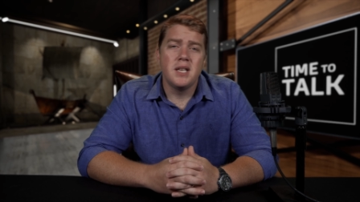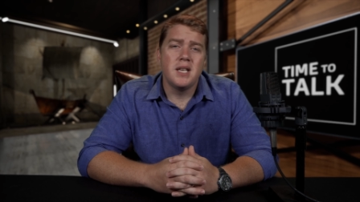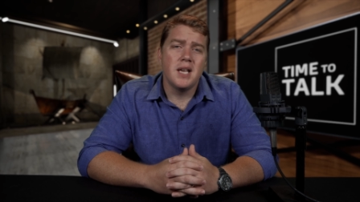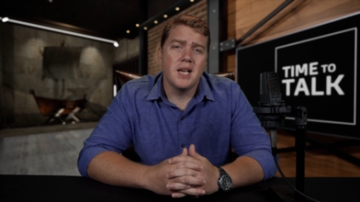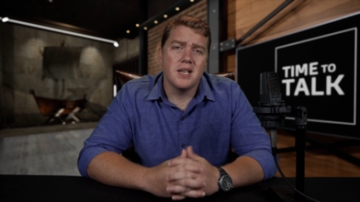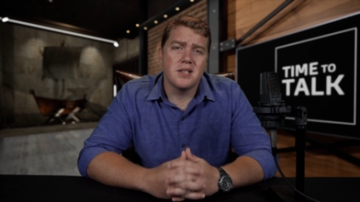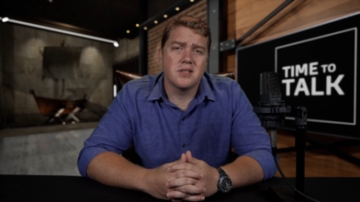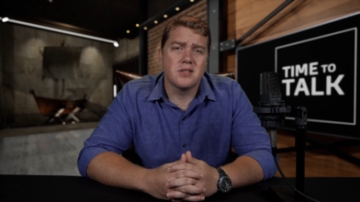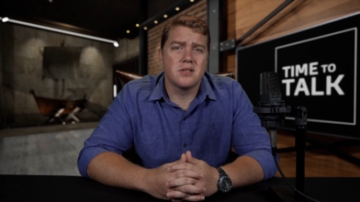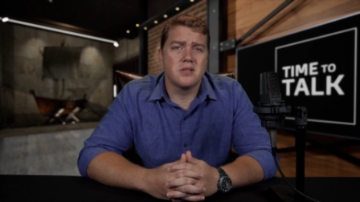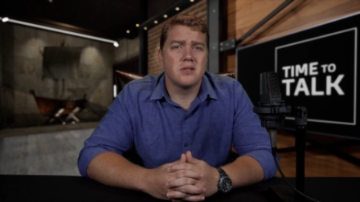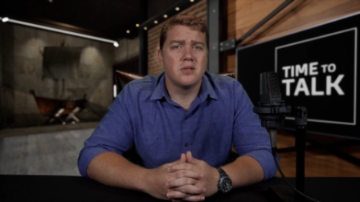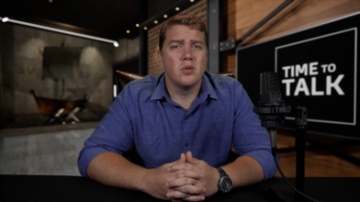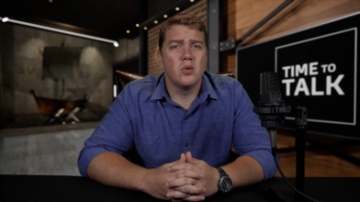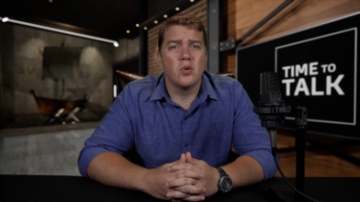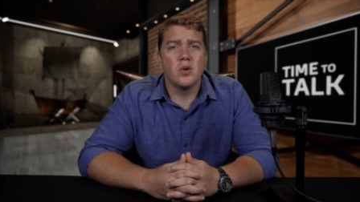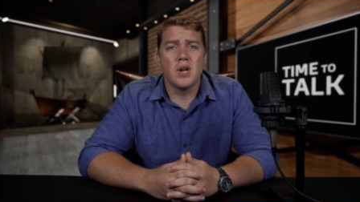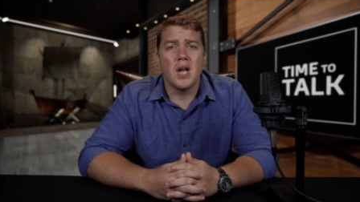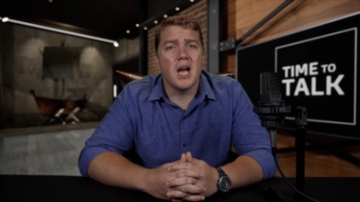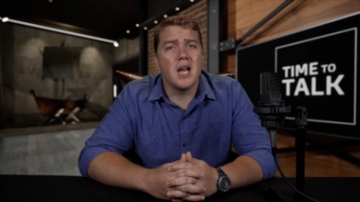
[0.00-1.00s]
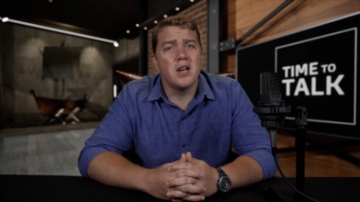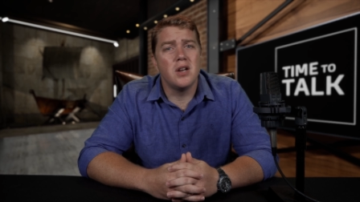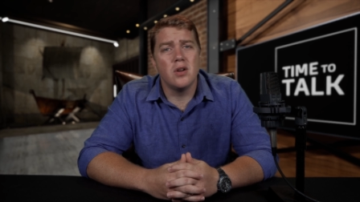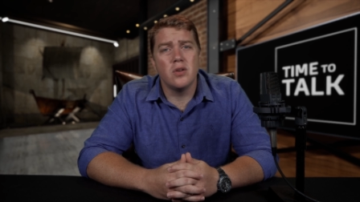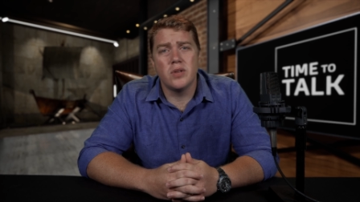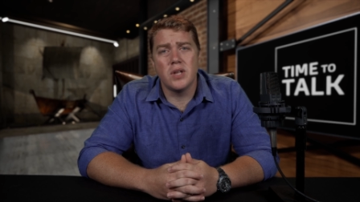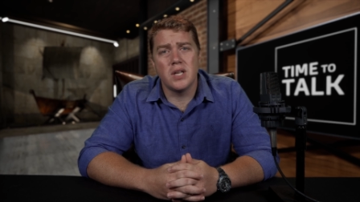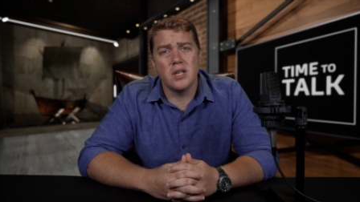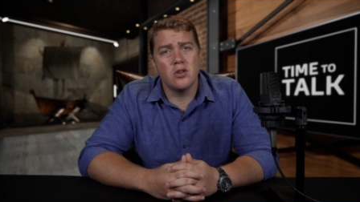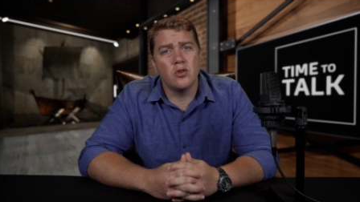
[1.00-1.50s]
Yes, Lord, I
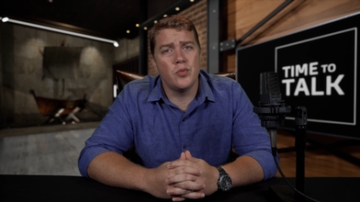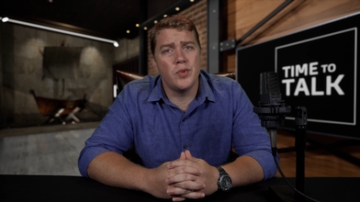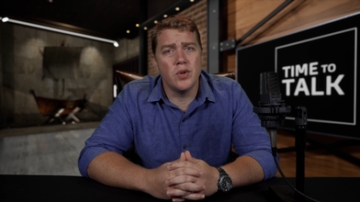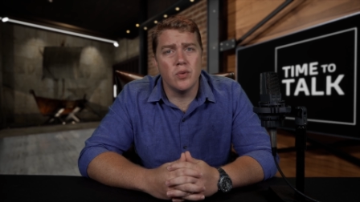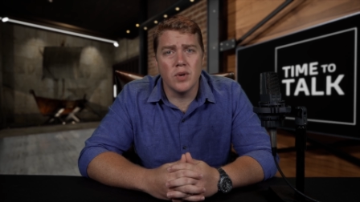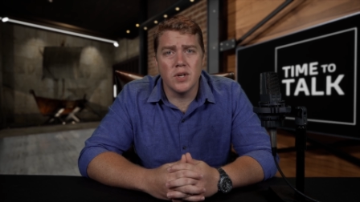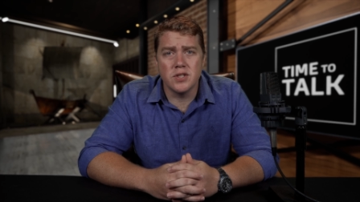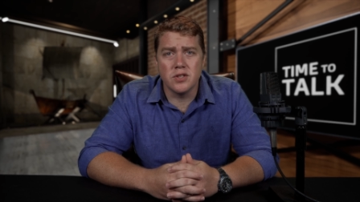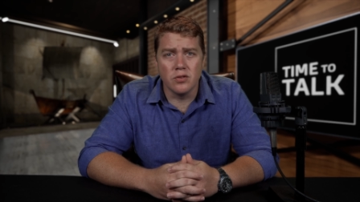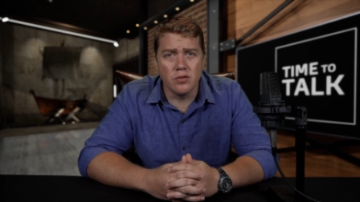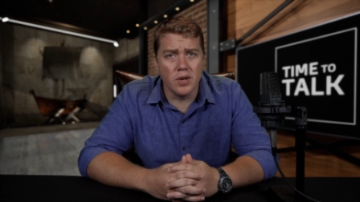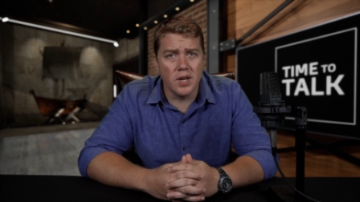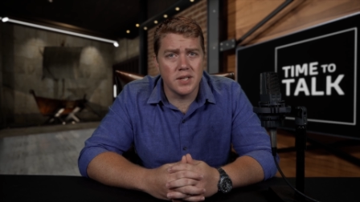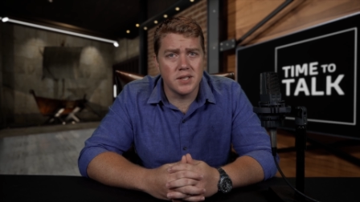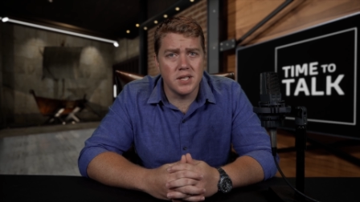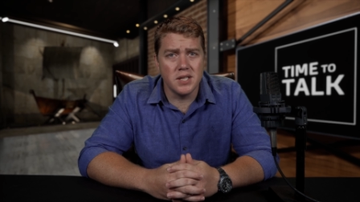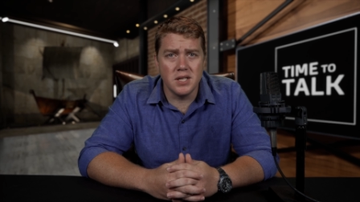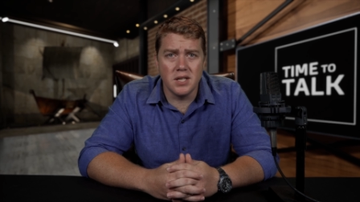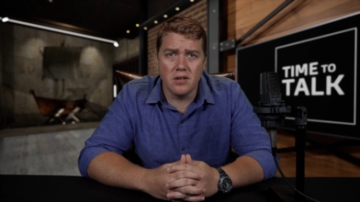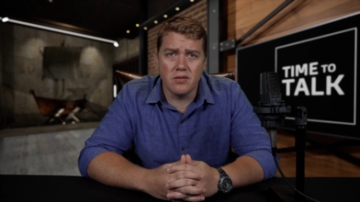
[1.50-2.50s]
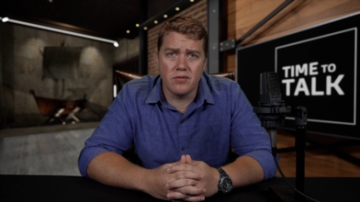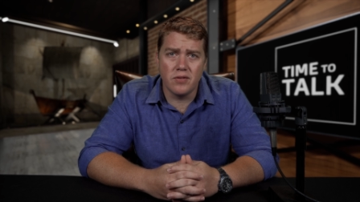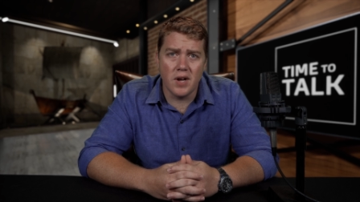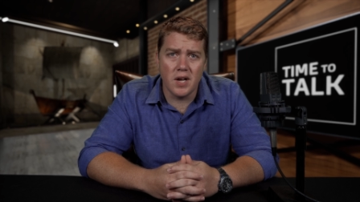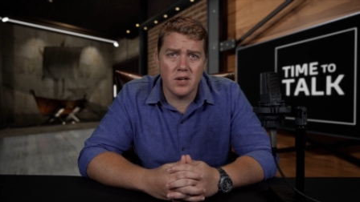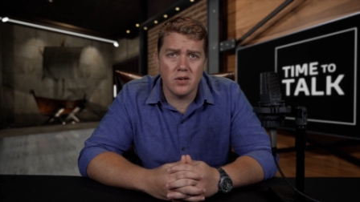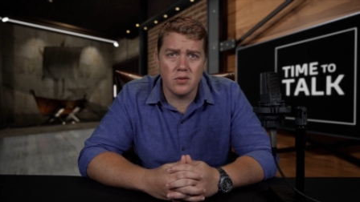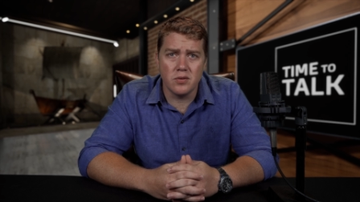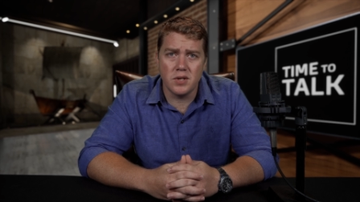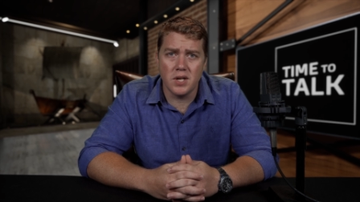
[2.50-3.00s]
know that he'll be resurrected in the
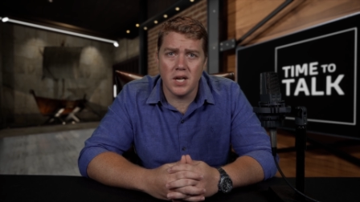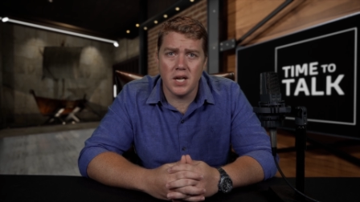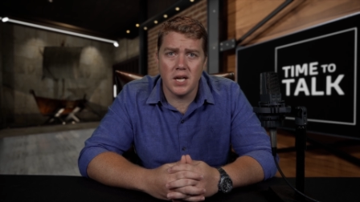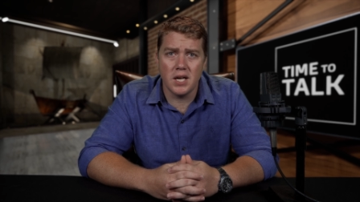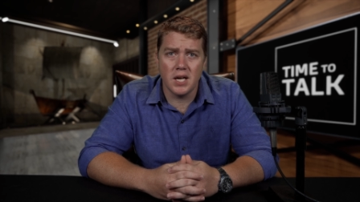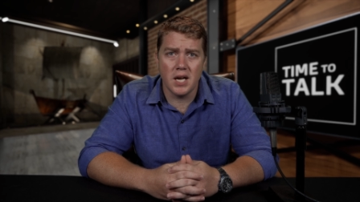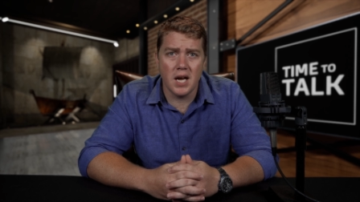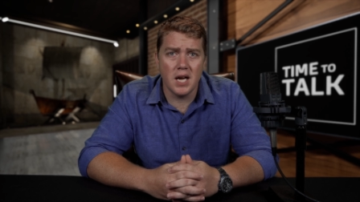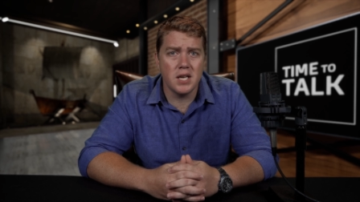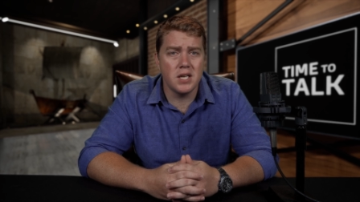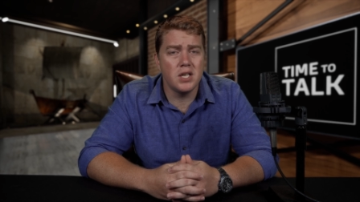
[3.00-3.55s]
final day.